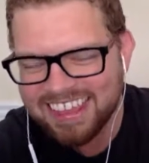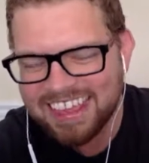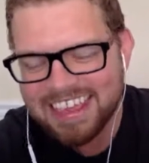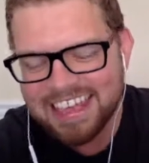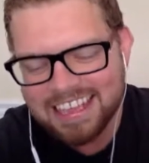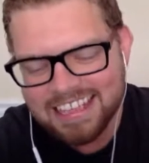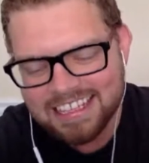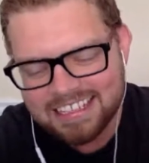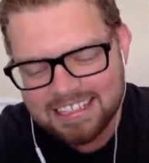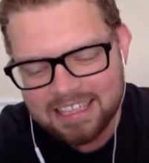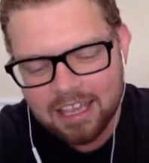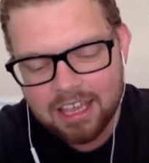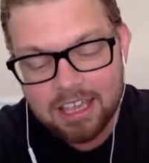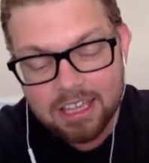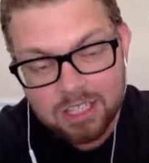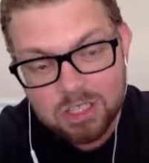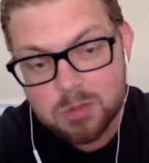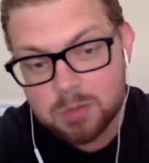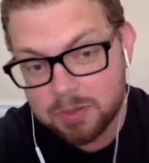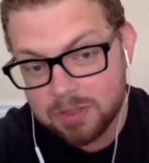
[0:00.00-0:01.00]
it's an
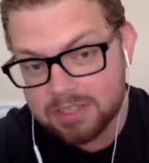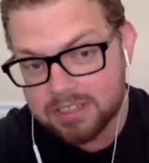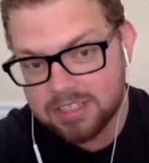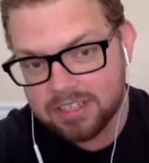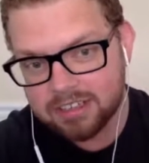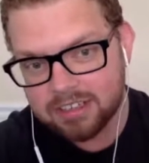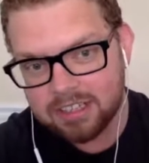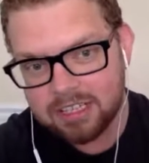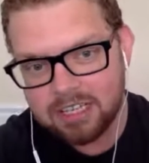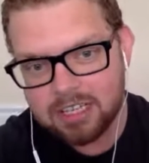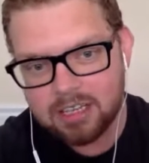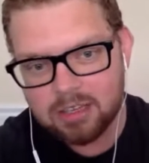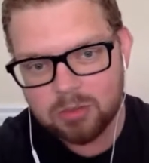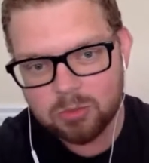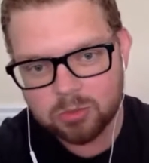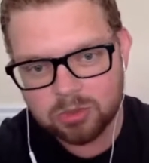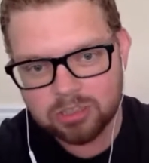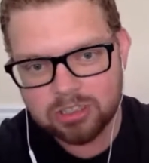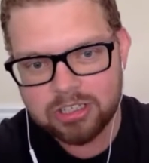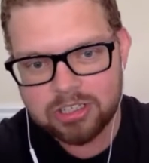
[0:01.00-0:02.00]
explicitly
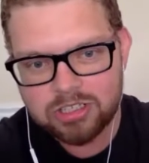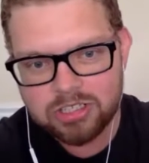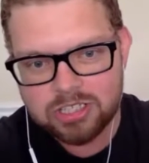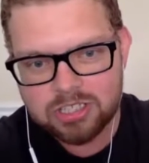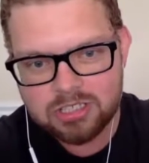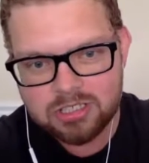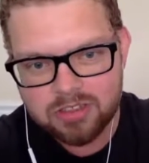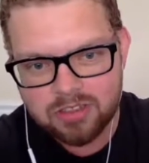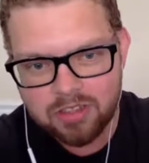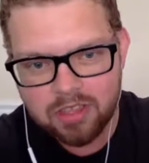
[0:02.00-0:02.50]
religious